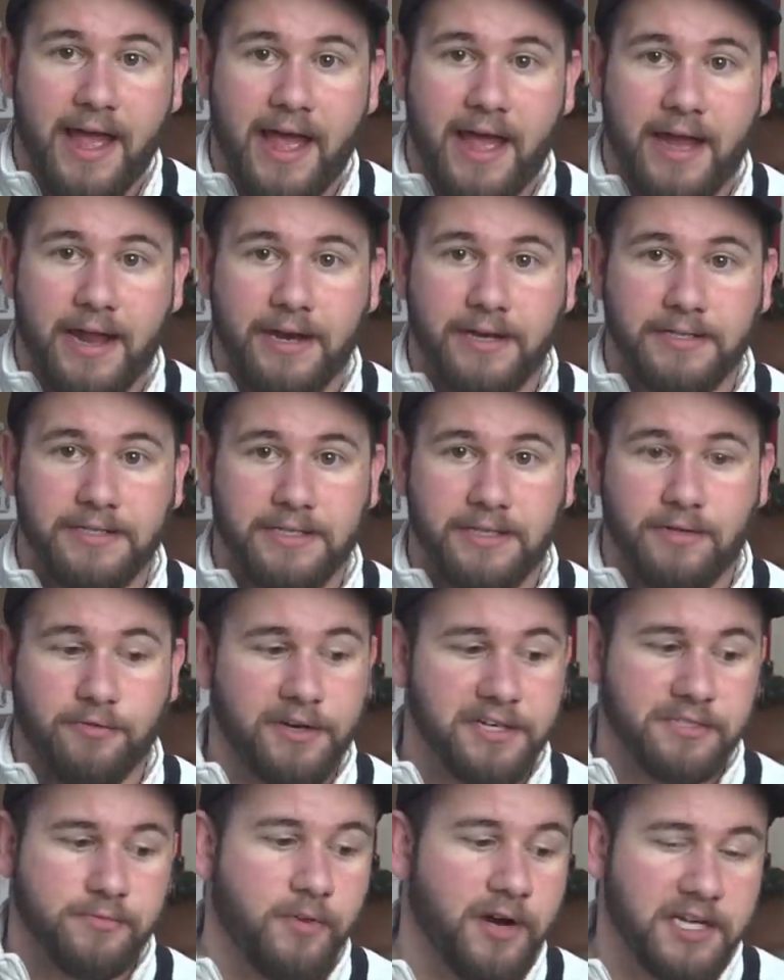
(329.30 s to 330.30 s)
And the
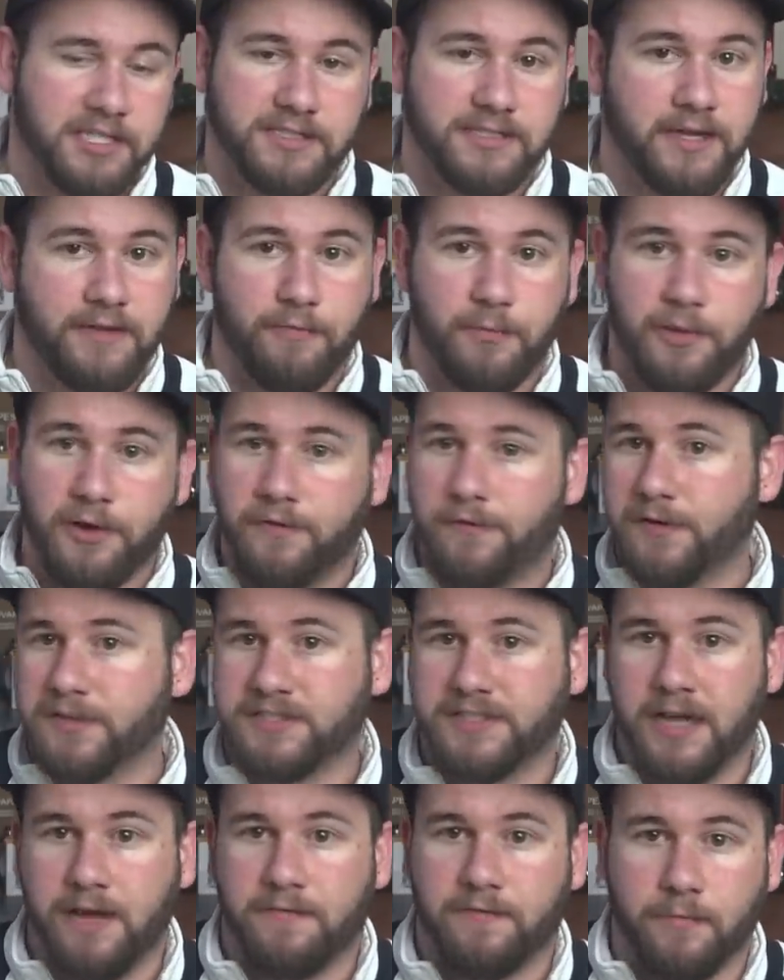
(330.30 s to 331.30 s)
reason why is because I have a beautiful
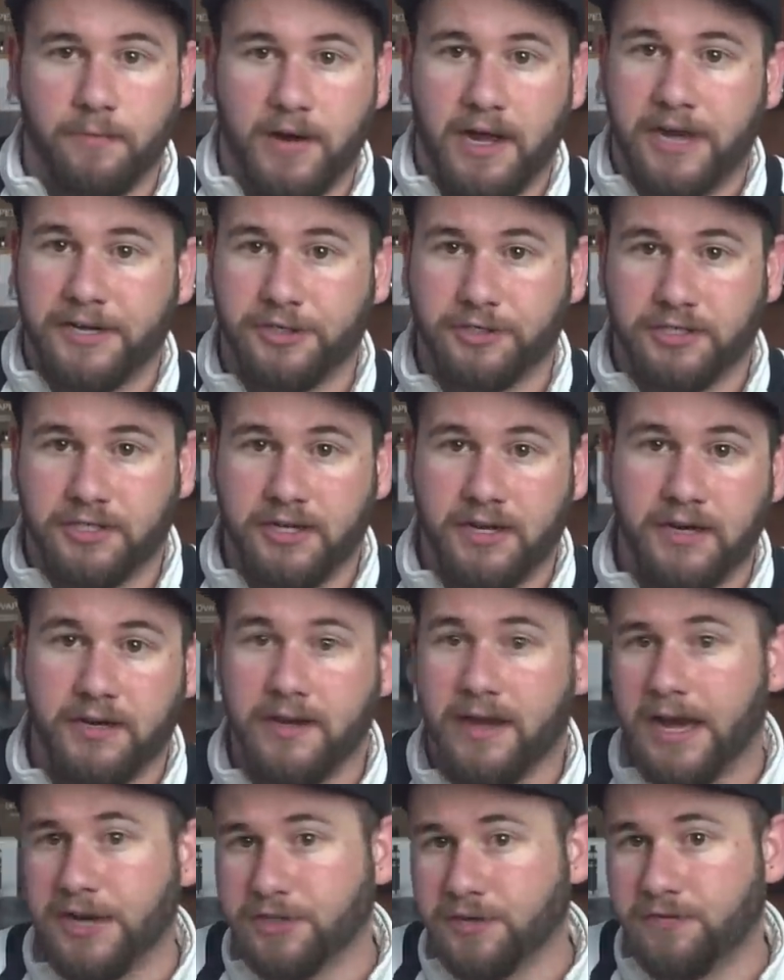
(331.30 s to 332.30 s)
set from Nigel T.
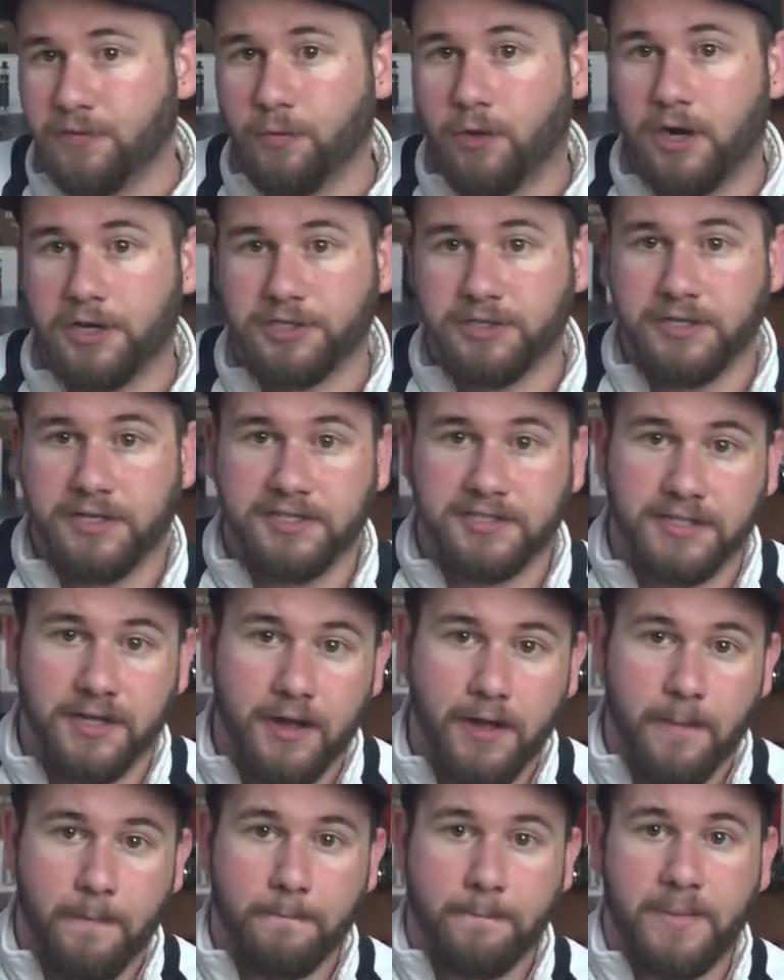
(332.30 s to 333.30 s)
Nigel, if you're watching this,
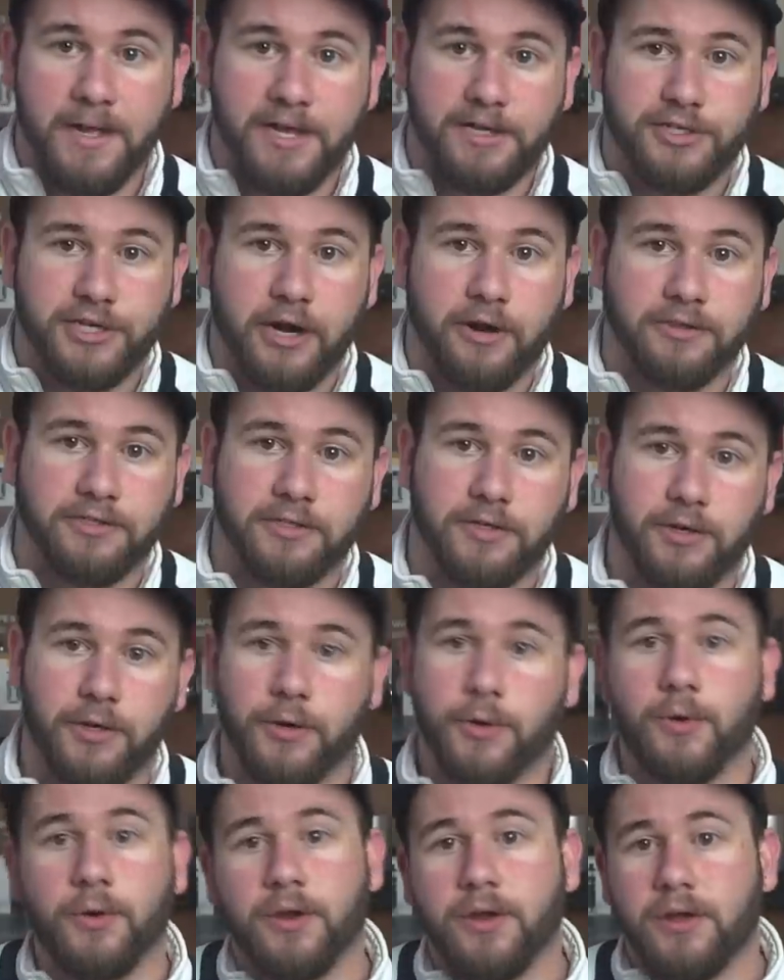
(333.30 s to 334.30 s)
big shout out to
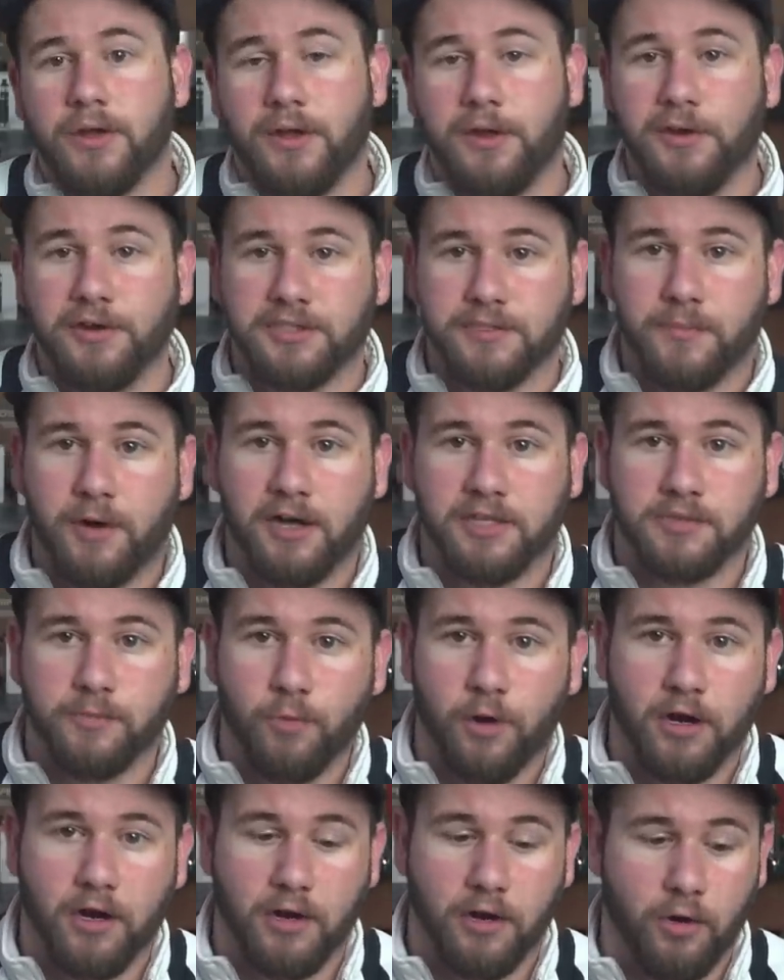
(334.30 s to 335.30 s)
you. You do some
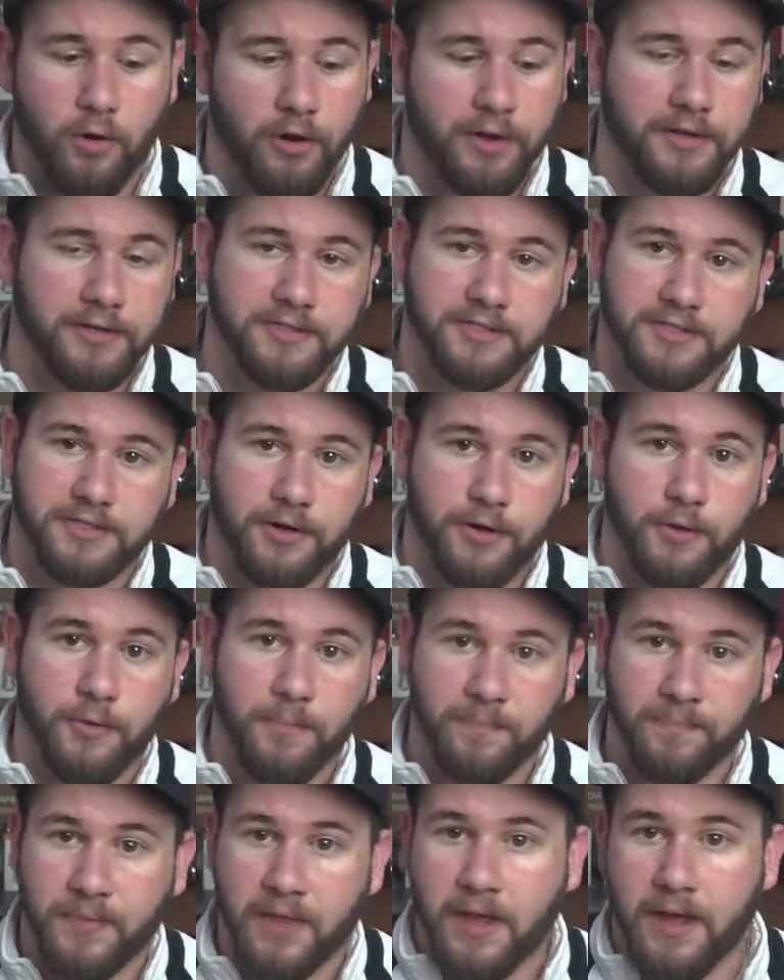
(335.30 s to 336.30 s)
awesome work on coils.
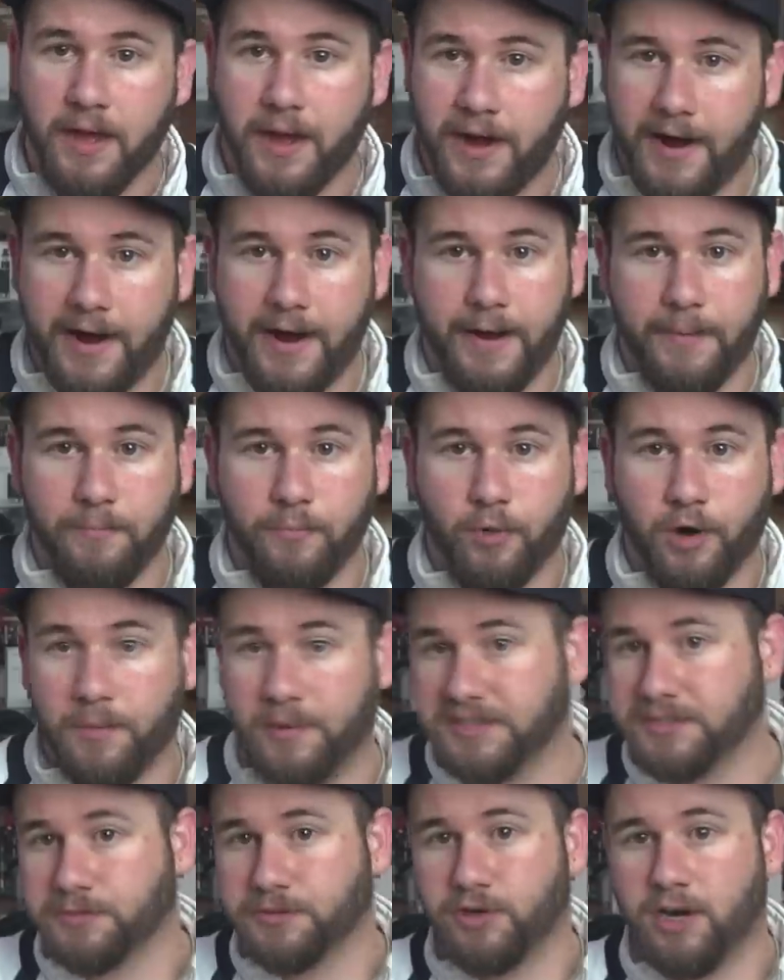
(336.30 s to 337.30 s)
So um, one of
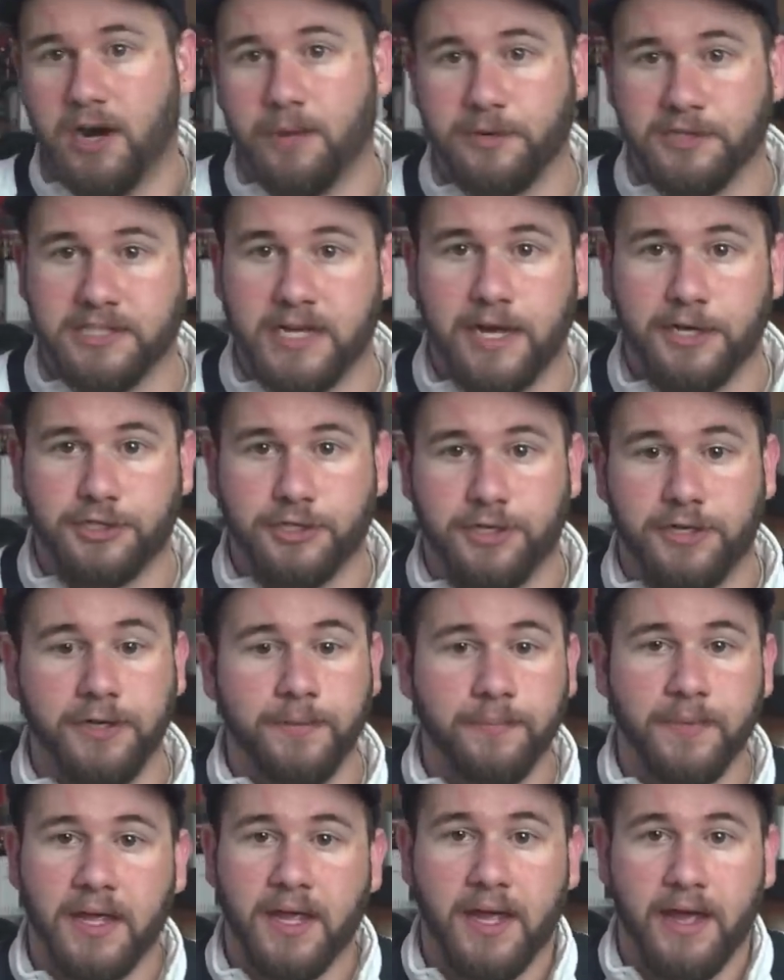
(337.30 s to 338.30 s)
my subscribers,
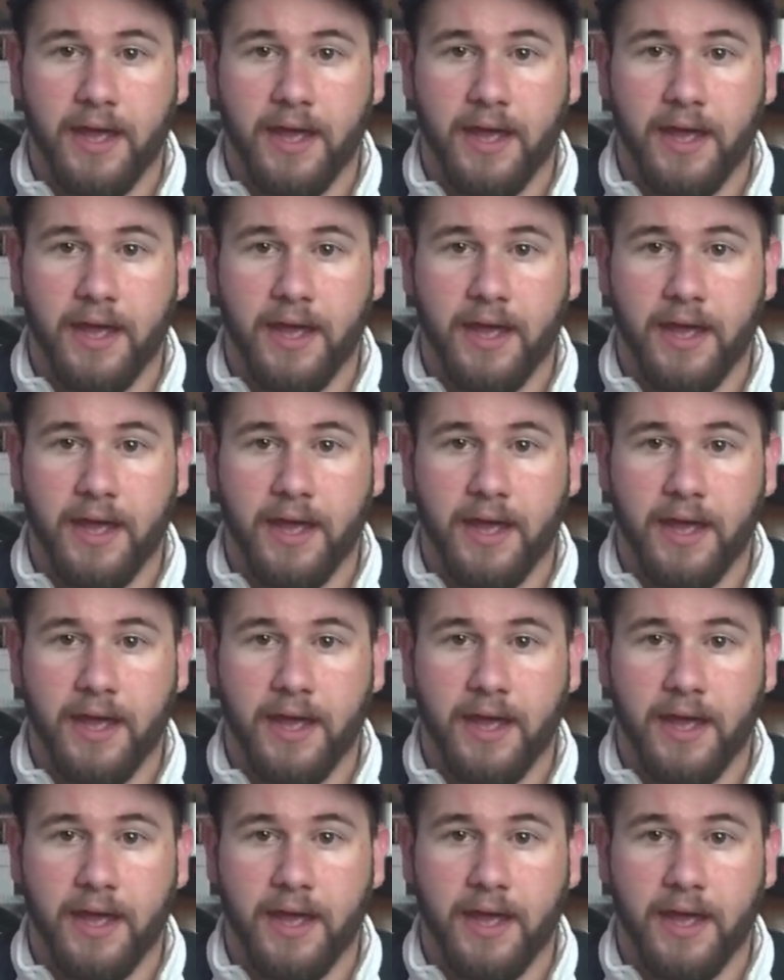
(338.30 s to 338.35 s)
actually.